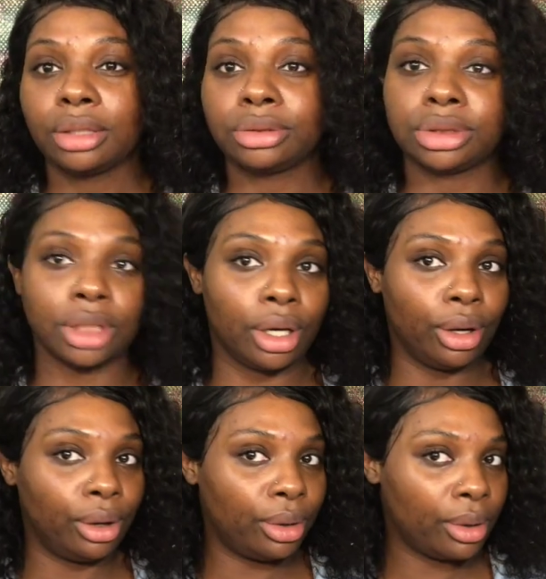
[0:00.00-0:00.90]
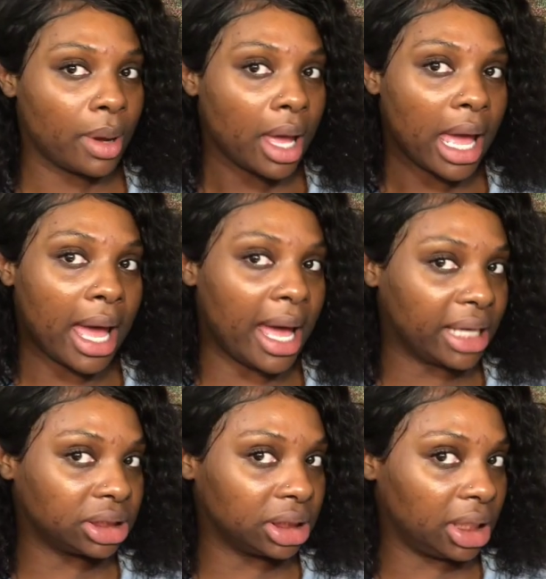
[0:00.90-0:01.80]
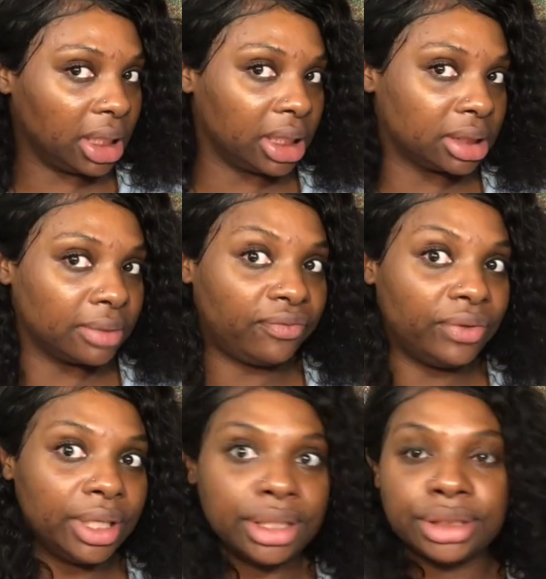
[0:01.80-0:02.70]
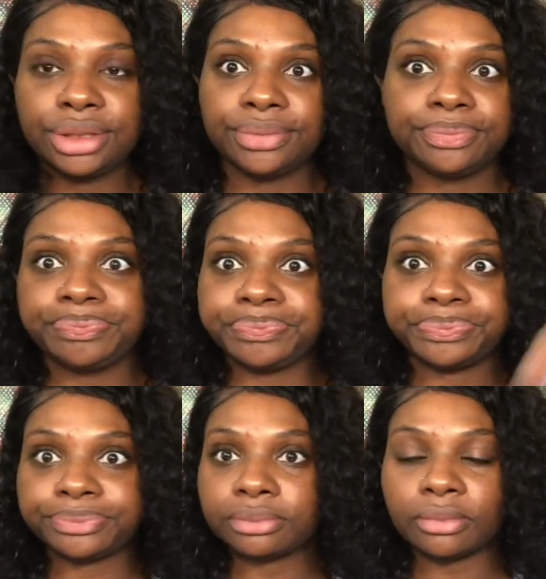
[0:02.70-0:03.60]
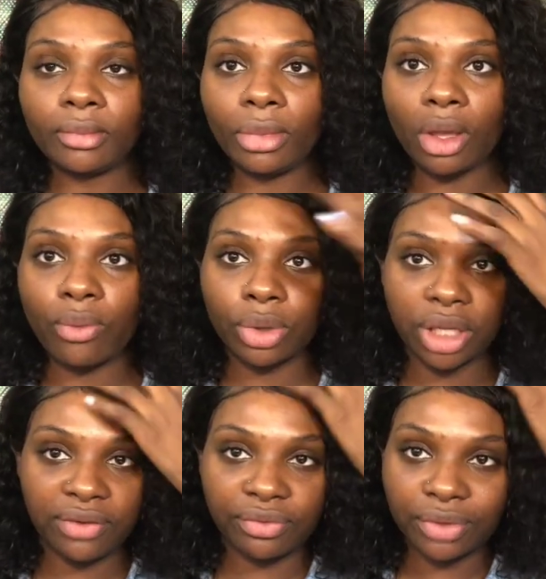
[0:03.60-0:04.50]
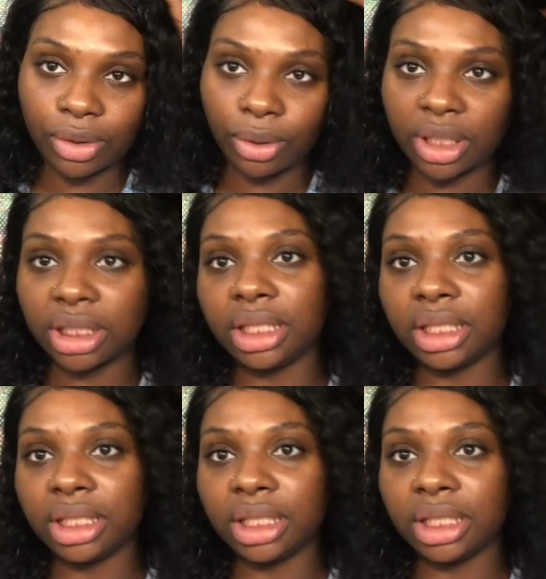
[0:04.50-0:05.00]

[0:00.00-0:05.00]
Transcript: So I actually didn't get to finish even recording the